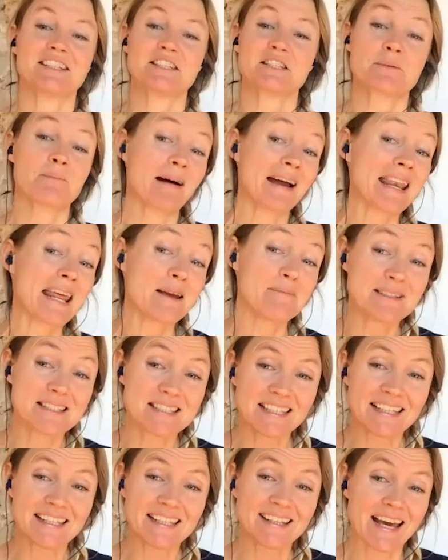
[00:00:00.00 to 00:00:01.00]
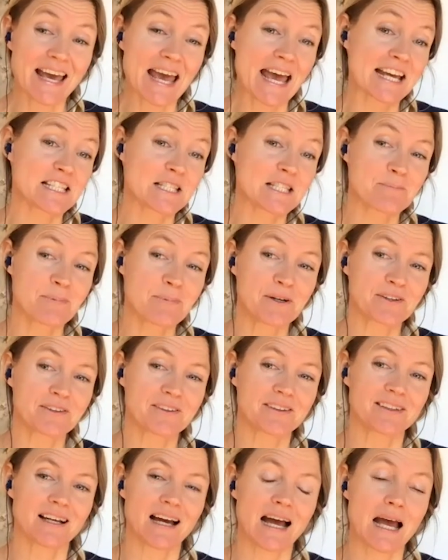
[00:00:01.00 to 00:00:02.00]
So my name is Line Hadsbjerg.
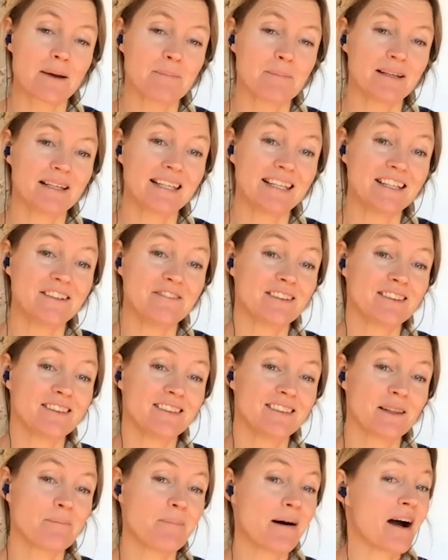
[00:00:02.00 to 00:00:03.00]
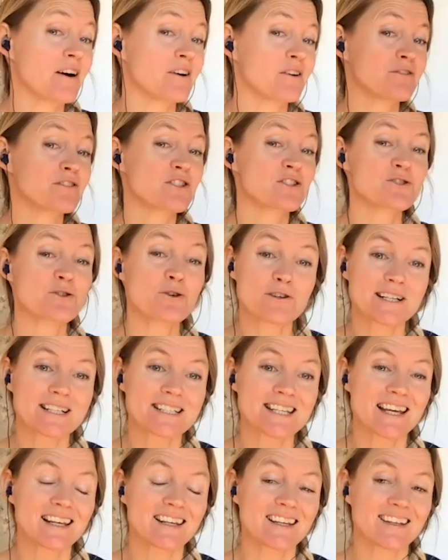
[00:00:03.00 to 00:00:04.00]
I believe in the power of
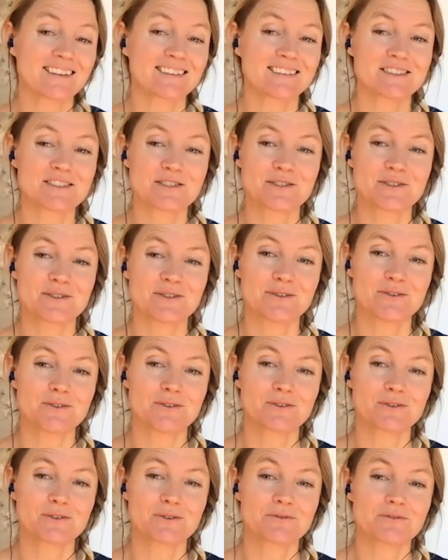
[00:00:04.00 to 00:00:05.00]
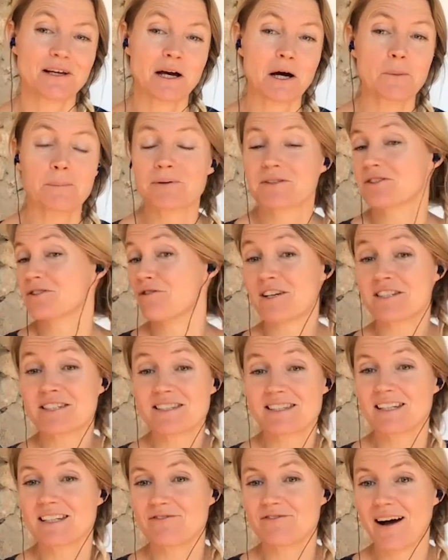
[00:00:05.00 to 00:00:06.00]
storytelling to help us cross
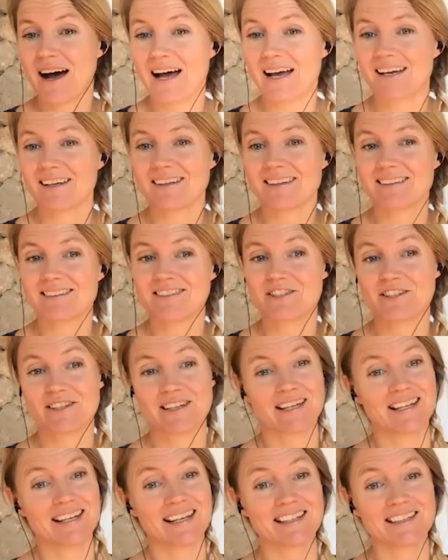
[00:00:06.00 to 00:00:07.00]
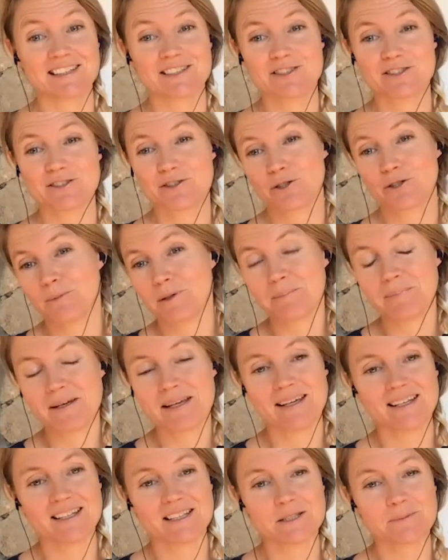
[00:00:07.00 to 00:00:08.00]
the divide and to connect as human
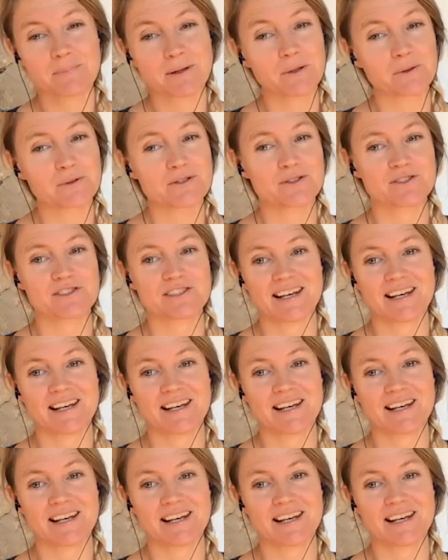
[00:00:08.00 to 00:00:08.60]
beings, but also to